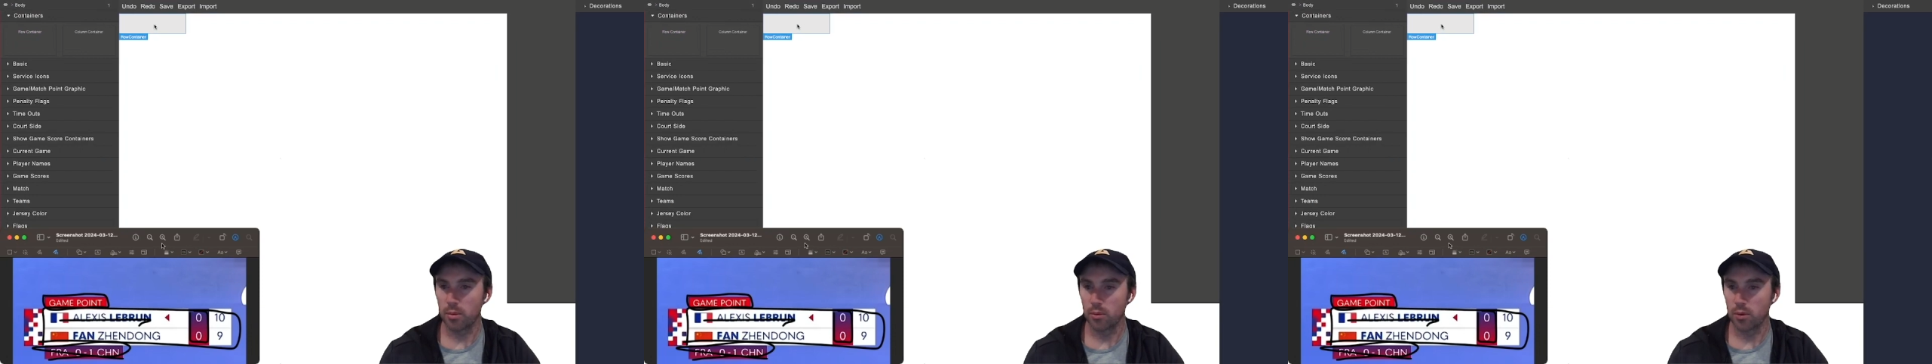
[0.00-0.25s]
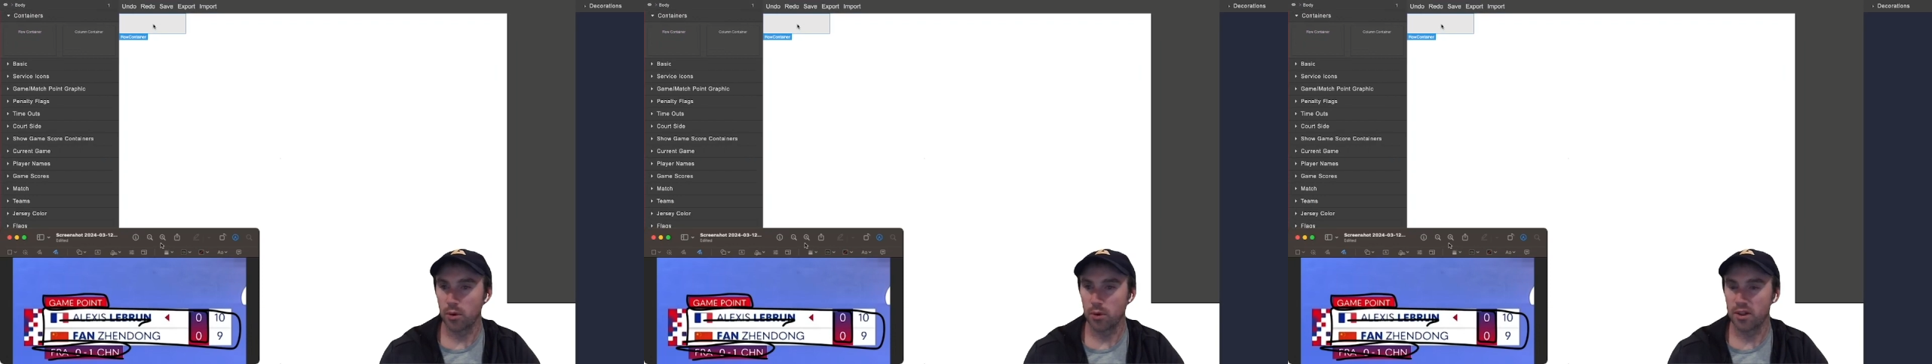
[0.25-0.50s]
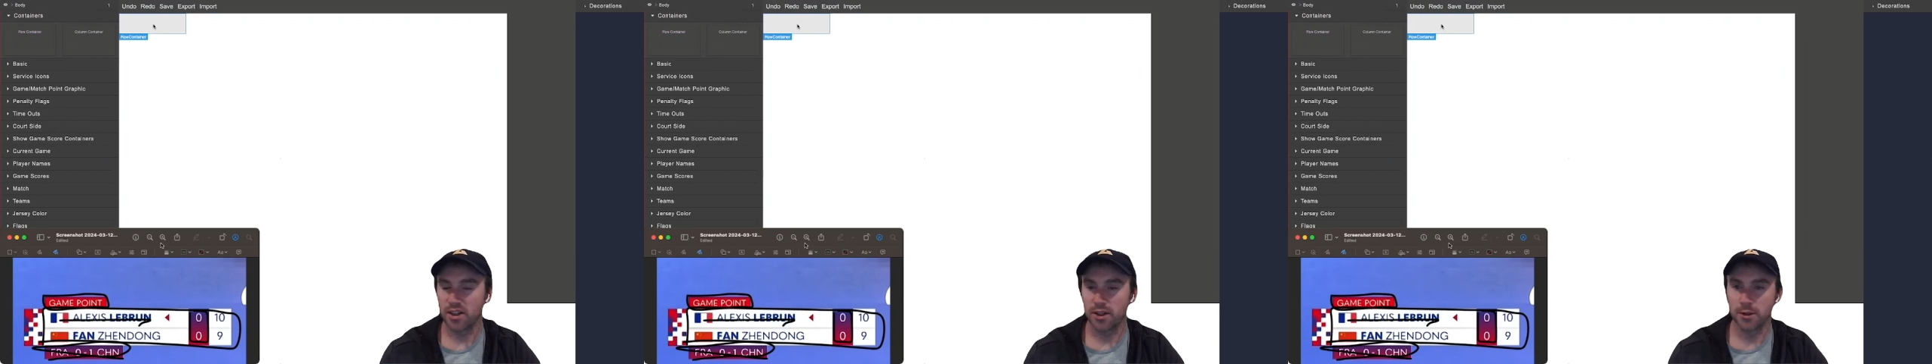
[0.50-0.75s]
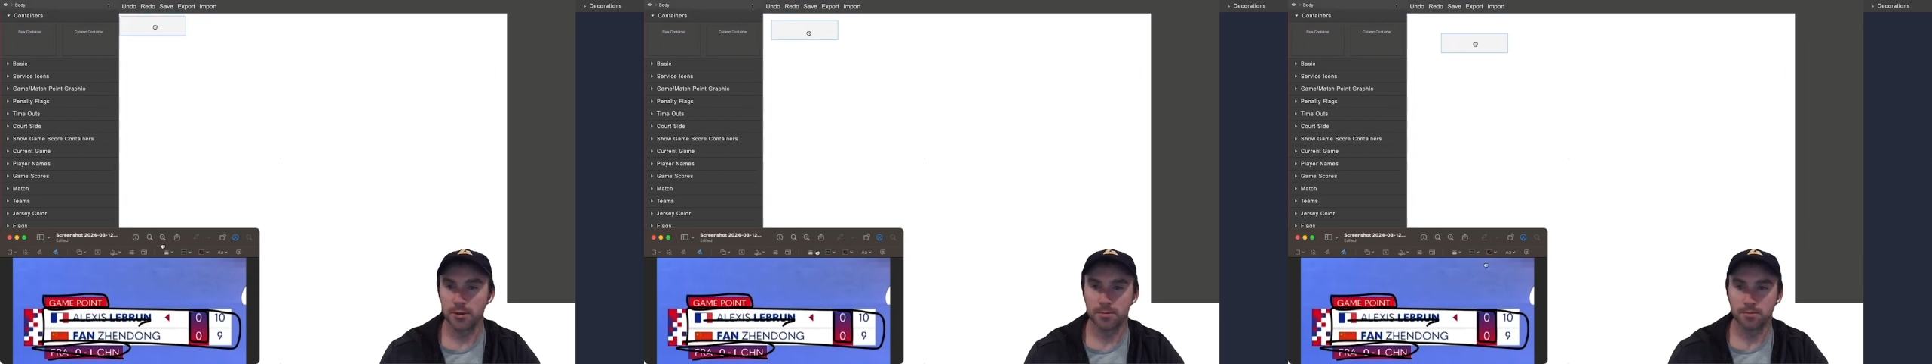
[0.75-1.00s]
a row
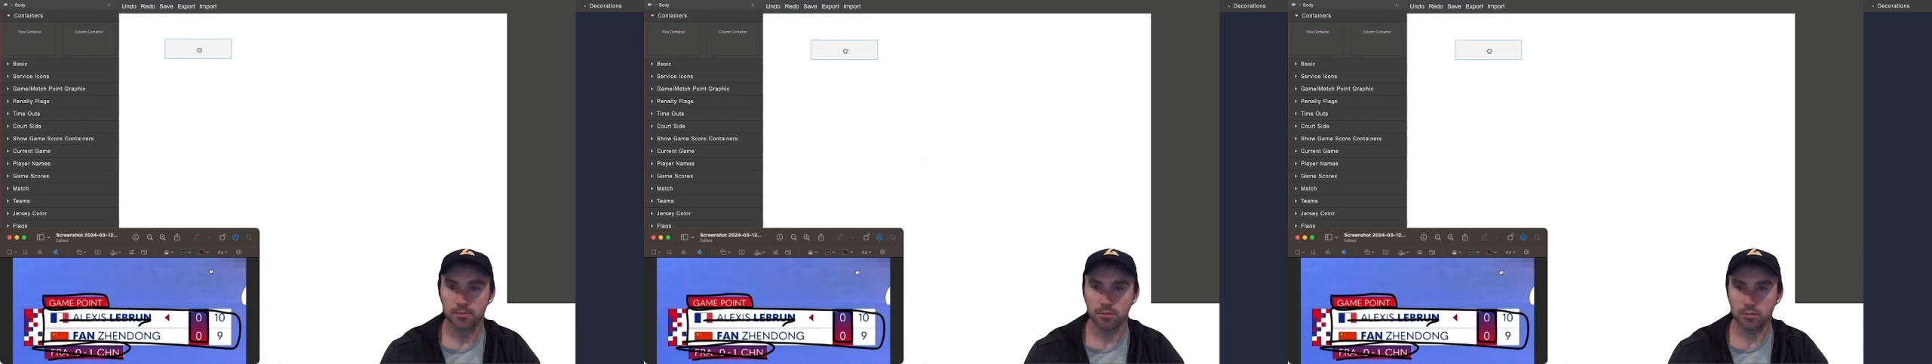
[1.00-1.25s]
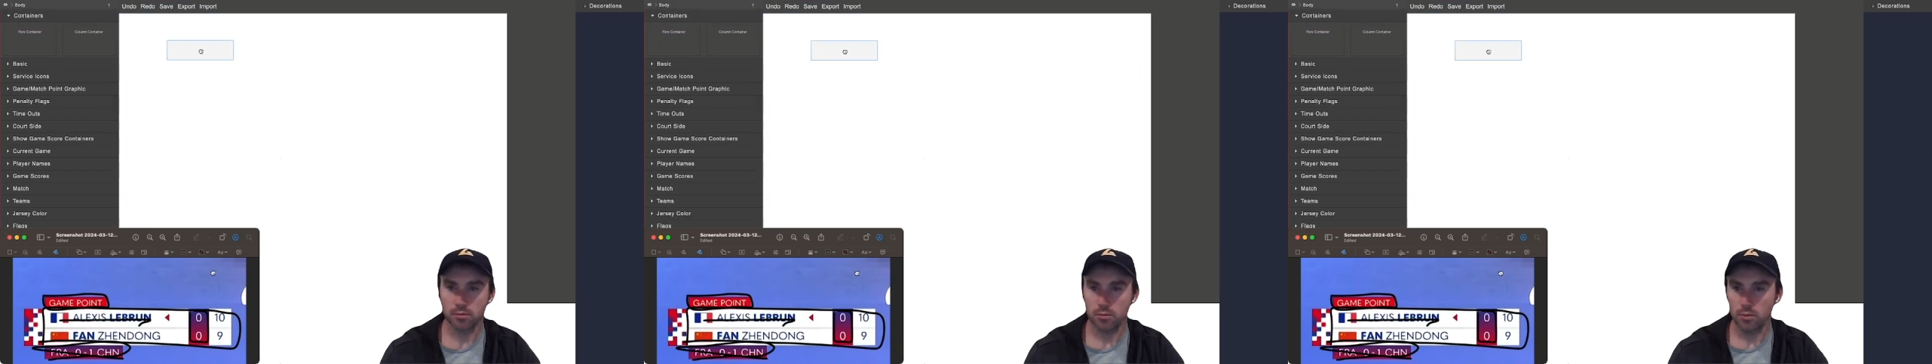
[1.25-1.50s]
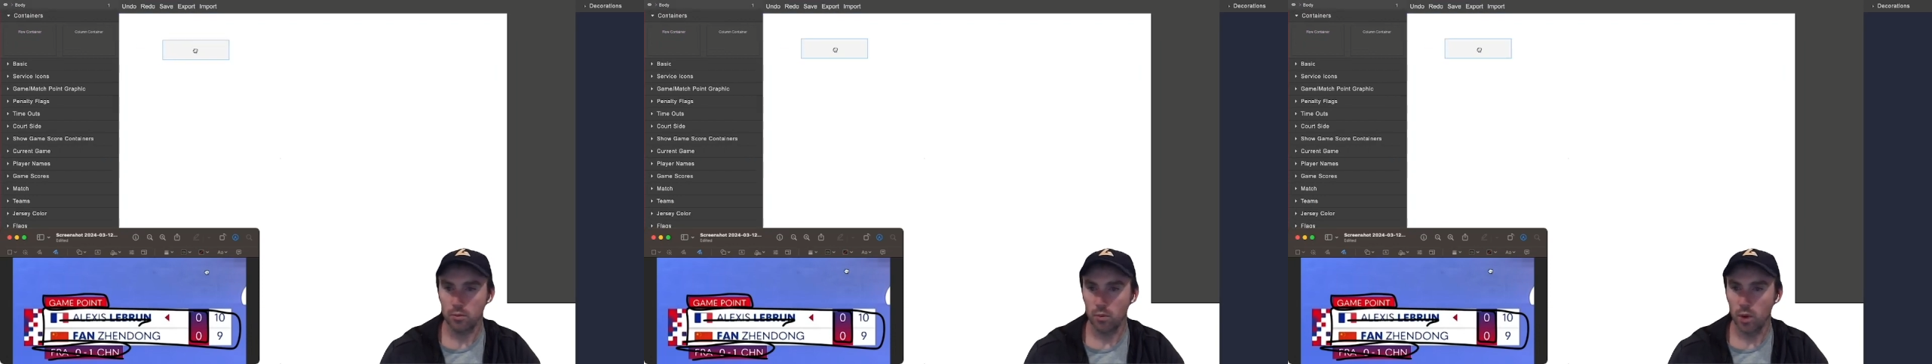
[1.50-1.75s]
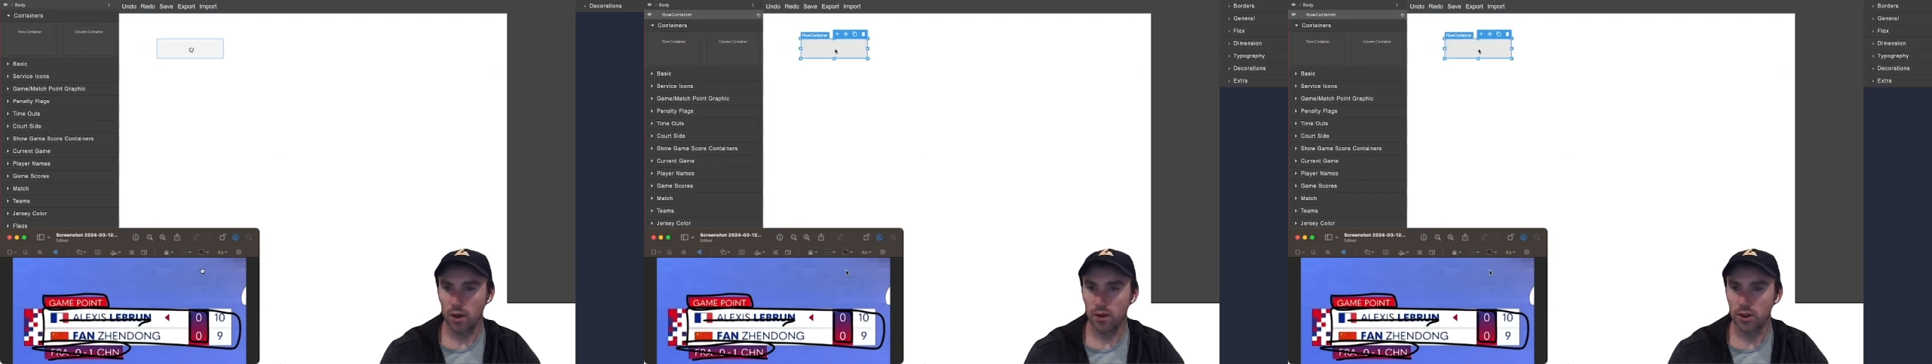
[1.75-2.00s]
container
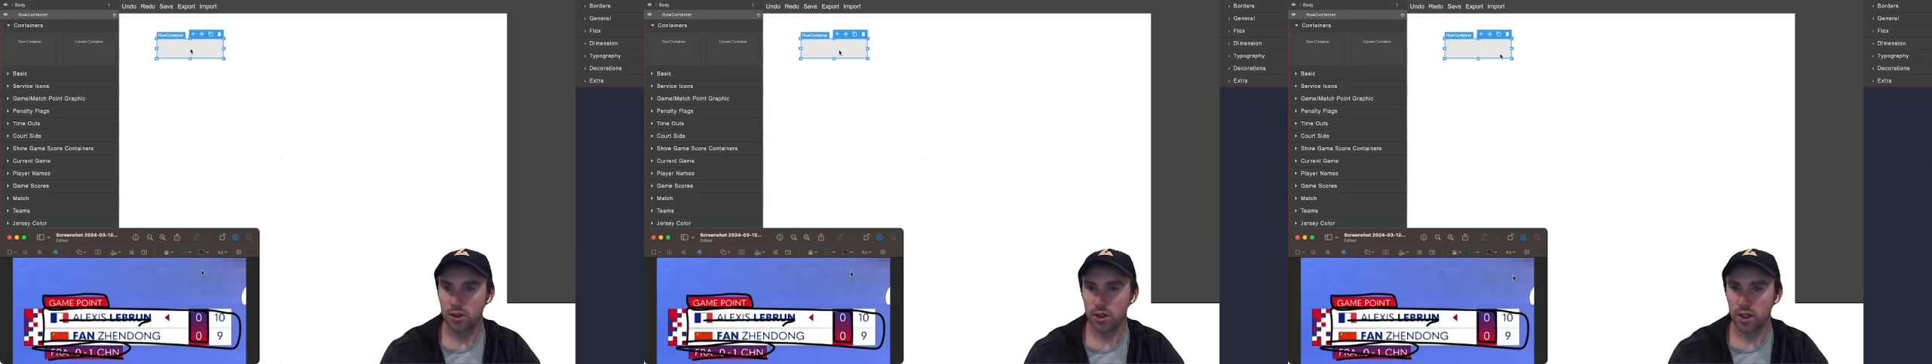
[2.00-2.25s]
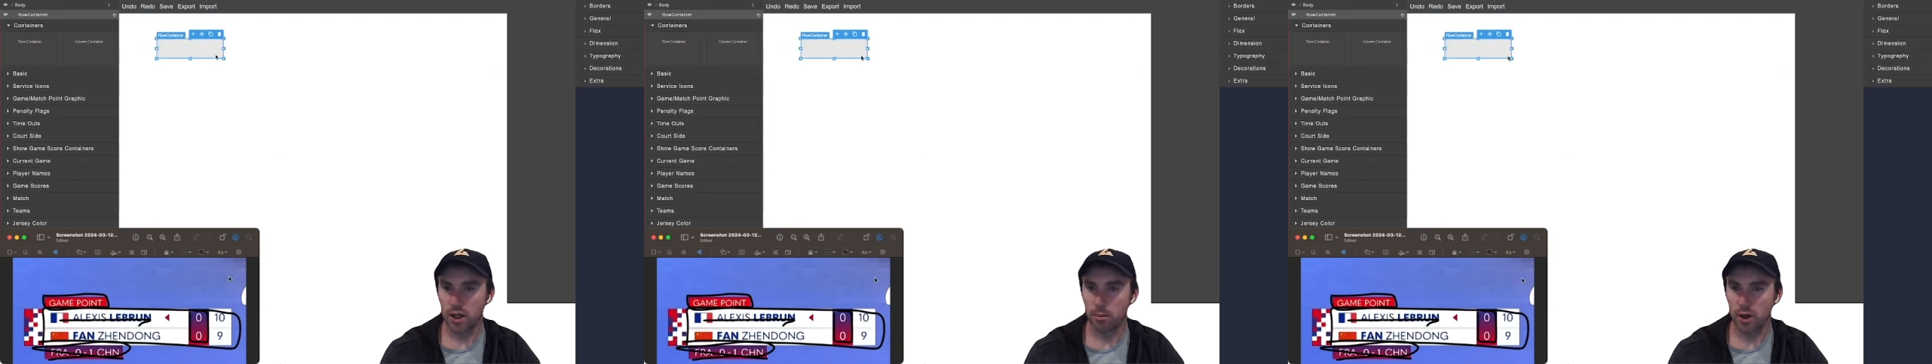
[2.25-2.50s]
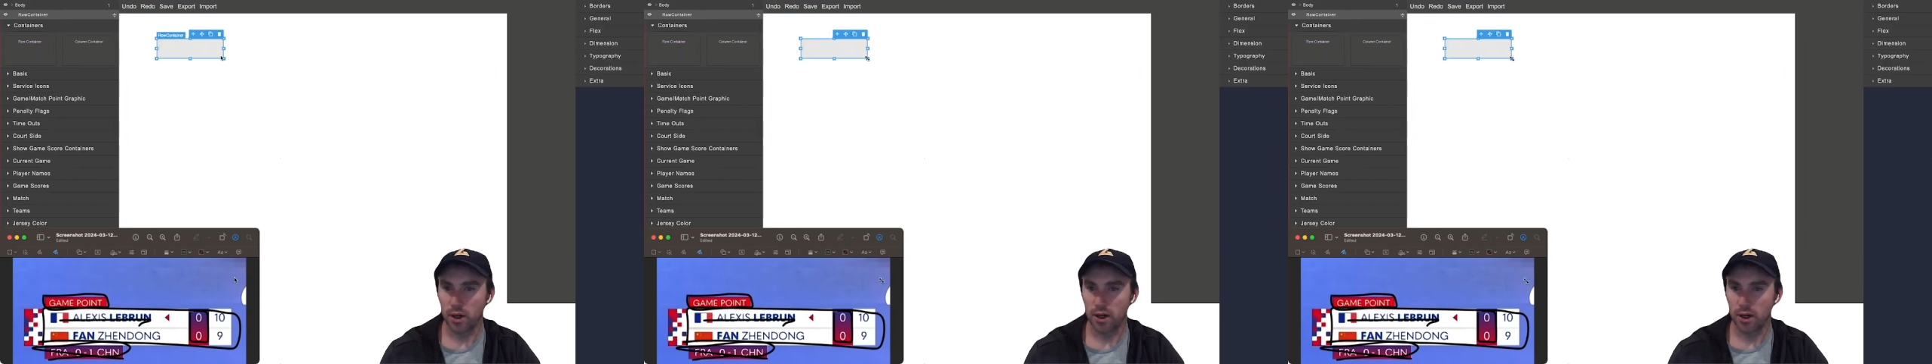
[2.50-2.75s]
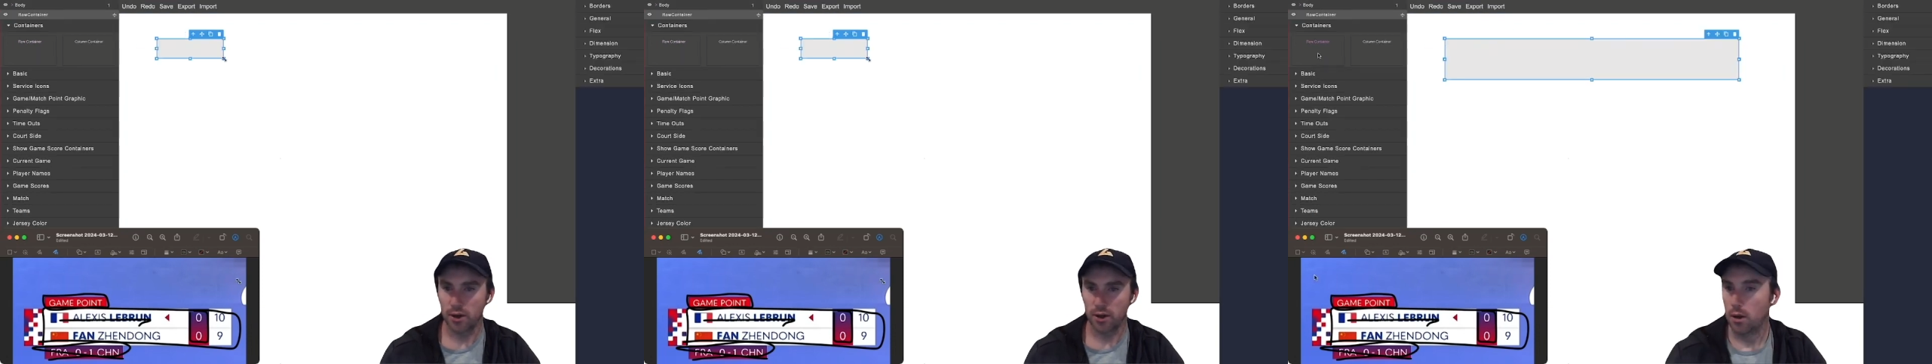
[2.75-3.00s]
and then just kind of bring it
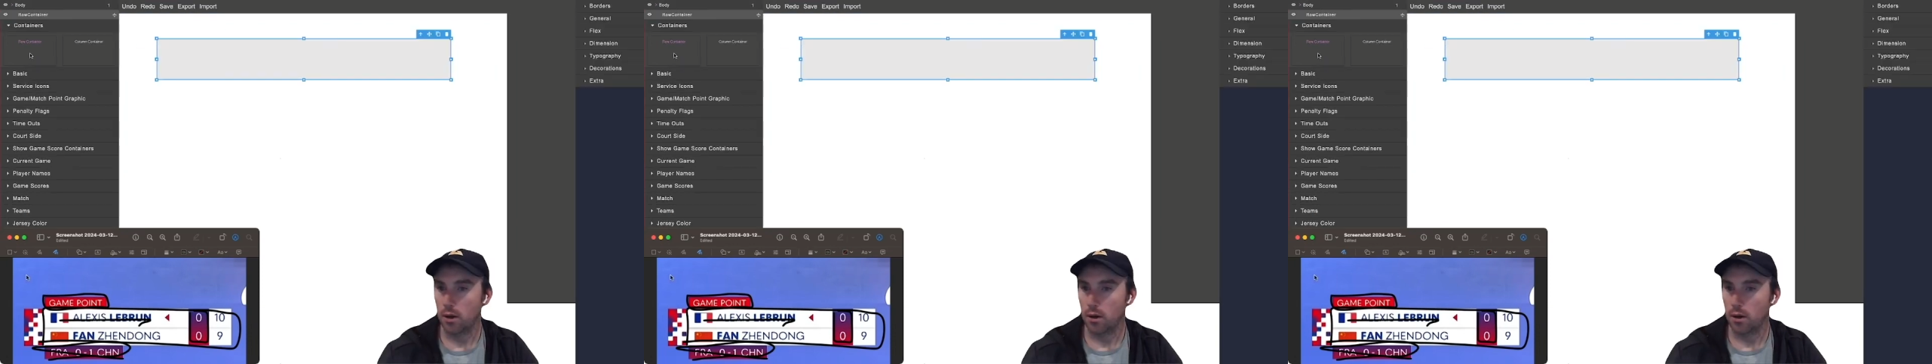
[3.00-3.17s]
out here.